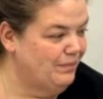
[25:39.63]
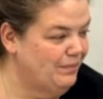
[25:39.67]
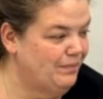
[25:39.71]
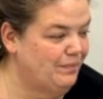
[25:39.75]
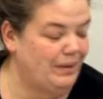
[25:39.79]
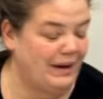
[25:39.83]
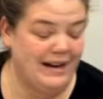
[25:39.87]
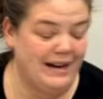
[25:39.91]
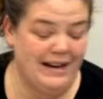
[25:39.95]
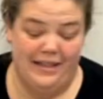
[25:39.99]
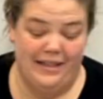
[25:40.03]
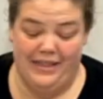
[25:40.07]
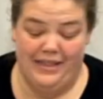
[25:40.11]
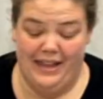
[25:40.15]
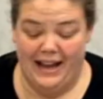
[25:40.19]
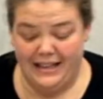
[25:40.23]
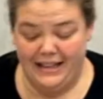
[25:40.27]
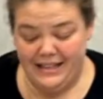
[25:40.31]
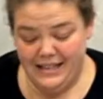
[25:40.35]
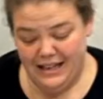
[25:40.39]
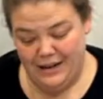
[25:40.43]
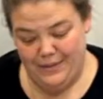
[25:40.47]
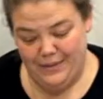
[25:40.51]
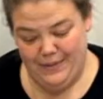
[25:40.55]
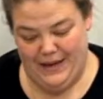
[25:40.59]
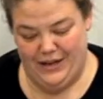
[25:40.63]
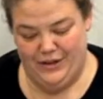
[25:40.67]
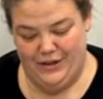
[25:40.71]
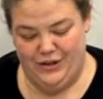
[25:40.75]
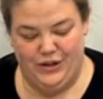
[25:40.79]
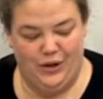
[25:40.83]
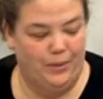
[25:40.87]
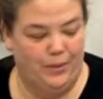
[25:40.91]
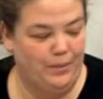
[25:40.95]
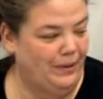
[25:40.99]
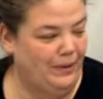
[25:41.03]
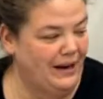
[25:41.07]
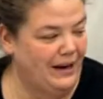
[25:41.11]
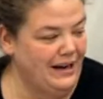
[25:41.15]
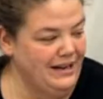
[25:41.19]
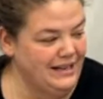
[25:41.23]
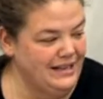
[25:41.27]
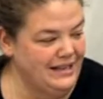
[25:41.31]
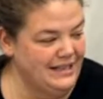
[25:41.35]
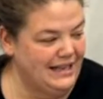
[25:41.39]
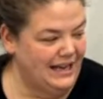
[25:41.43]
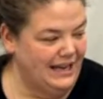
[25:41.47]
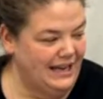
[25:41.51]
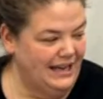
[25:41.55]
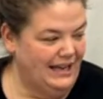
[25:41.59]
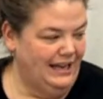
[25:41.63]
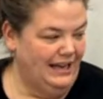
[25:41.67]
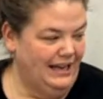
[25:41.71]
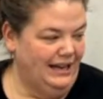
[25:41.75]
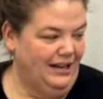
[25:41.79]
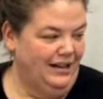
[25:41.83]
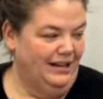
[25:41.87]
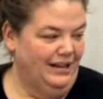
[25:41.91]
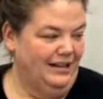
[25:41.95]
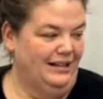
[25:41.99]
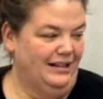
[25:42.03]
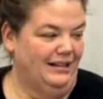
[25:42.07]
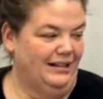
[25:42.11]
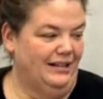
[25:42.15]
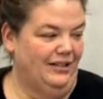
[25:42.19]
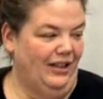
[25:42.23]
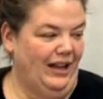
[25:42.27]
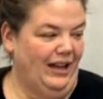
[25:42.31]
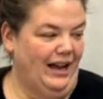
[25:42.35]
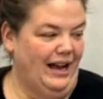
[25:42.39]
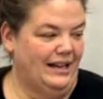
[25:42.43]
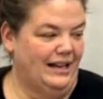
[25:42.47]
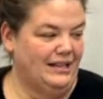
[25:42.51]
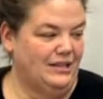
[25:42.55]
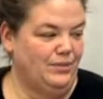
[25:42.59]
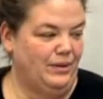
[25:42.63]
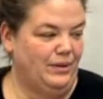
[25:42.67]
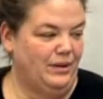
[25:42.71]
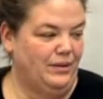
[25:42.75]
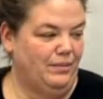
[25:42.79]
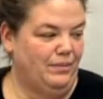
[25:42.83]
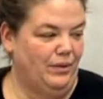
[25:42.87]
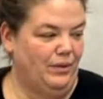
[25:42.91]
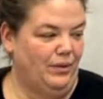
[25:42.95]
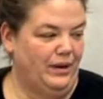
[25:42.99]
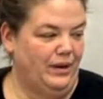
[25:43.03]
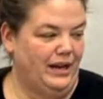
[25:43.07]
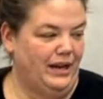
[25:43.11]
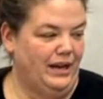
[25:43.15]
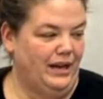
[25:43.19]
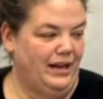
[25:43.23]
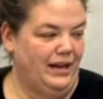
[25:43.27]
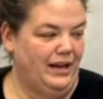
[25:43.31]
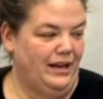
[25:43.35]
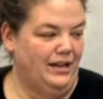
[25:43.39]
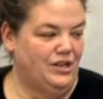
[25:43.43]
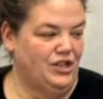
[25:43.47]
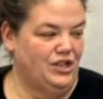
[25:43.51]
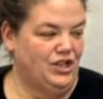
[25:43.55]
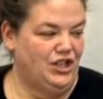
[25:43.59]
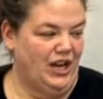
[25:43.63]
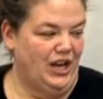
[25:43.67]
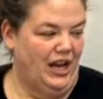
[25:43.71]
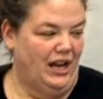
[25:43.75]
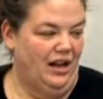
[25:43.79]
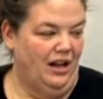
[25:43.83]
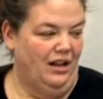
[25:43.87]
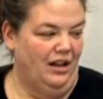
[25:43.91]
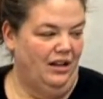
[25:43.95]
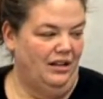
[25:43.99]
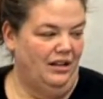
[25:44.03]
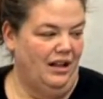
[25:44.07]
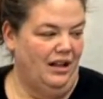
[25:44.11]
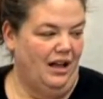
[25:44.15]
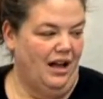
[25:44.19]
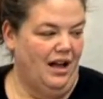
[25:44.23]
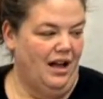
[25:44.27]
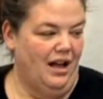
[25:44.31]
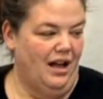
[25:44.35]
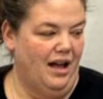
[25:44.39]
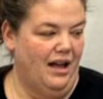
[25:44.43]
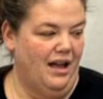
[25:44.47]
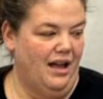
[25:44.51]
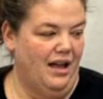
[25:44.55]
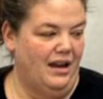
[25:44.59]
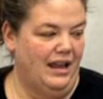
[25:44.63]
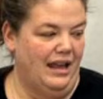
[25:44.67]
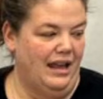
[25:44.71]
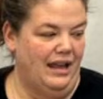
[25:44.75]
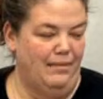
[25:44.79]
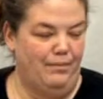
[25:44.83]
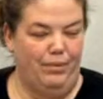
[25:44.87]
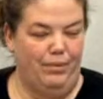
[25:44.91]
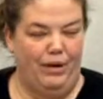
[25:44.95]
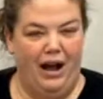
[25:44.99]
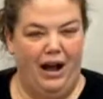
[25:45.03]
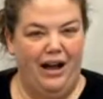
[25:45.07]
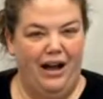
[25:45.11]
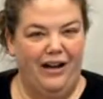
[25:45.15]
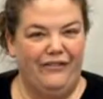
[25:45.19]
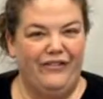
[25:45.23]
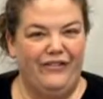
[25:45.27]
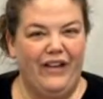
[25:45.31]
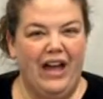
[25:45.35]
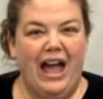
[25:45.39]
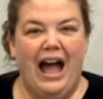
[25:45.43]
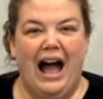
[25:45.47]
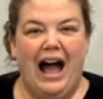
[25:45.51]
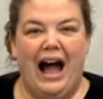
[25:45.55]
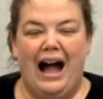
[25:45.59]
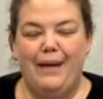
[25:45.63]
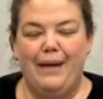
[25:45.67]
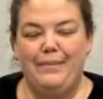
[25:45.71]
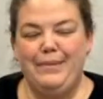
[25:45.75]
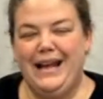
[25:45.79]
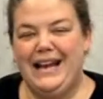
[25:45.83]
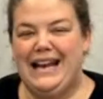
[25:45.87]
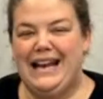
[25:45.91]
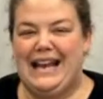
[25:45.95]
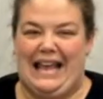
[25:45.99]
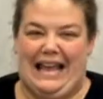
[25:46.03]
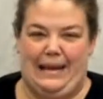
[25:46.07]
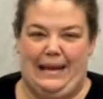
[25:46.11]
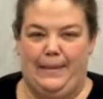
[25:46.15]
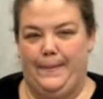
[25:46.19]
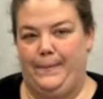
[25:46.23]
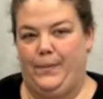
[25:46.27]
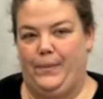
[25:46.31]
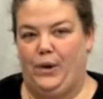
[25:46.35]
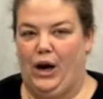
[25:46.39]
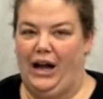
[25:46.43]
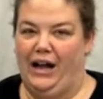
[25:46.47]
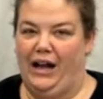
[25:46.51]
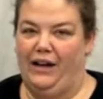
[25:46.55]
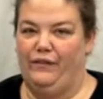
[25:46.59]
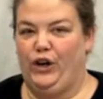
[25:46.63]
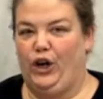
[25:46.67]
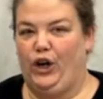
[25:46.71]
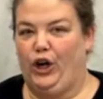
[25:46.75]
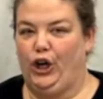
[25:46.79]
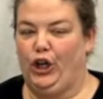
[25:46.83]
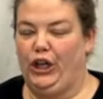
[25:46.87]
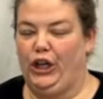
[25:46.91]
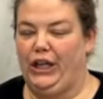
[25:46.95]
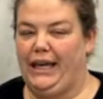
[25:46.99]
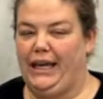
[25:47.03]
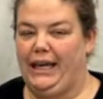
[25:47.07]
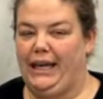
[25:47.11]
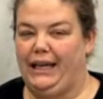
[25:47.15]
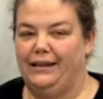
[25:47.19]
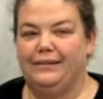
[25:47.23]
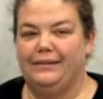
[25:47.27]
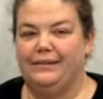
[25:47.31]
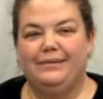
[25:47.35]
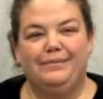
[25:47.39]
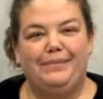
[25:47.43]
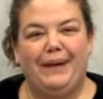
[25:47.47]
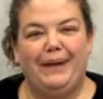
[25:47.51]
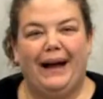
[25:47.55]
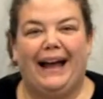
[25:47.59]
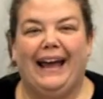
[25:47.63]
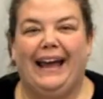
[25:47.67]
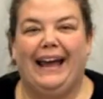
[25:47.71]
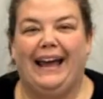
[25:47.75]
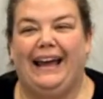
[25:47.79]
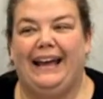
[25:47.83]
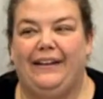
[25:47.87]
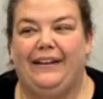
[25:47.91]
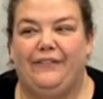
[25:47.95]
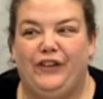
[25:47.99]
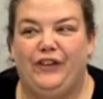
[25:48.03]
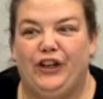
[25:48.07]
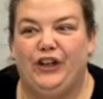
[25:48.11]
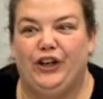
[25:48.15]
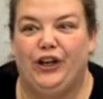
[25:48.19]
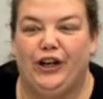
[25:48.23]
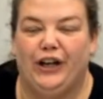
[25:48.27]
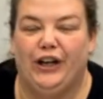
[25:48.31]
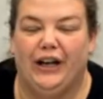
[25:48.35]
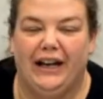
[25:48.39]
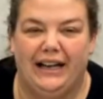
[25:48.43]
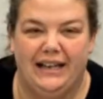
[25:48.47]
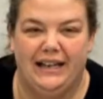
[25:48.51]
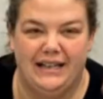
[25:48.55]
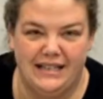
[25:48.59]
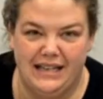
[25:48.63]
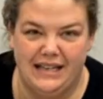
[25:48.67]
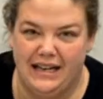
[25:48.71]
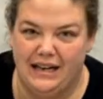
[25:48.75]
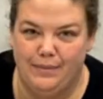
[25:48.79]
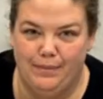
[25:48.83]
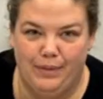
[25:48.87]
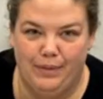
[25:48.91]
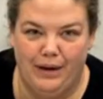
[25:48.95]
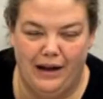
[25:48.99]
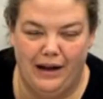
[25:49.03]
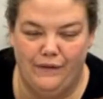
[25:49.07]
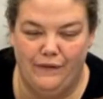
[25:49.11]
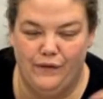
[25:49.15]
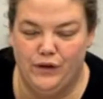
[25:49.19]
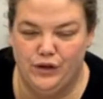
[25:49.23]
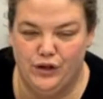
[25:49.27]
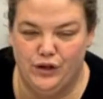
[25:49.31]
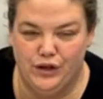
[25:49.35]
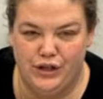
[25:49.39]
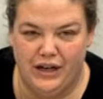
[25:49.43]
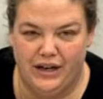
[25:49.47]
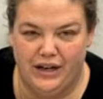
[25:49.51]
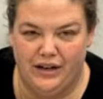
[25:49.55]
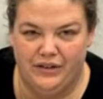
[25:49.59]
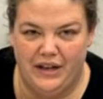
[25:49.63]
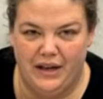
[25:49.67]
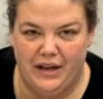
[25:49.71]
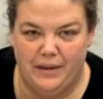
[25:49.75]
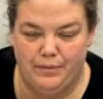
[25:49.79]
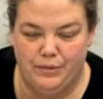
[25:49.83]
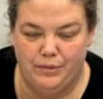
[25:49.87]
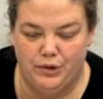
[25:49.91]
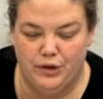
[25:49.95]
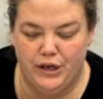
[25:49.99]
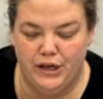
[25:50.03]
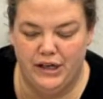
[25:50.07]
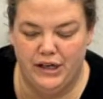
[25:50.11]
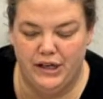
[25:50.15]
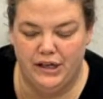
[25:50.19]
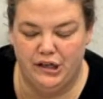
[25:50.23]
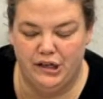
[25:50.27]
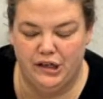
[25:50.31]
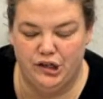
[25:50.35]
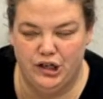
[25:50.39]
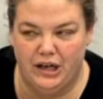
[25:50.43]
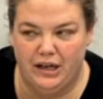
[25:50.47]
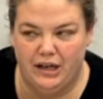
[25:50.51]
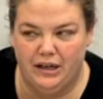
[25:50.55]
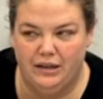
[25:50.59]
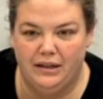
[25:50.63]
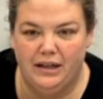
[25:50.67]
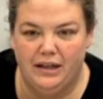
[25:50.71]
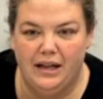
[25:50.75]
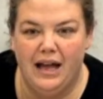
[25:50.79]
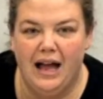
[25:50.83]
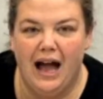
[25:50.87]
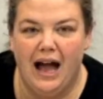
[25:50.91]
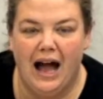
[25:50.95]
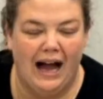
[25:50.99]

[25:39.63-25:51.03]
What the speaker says: Brenda, that's going to be, and so Brenda's taking a class with Maria Shell on improv. I'm not an improv girly, but if you're into improv, you should check out that Maria Shell.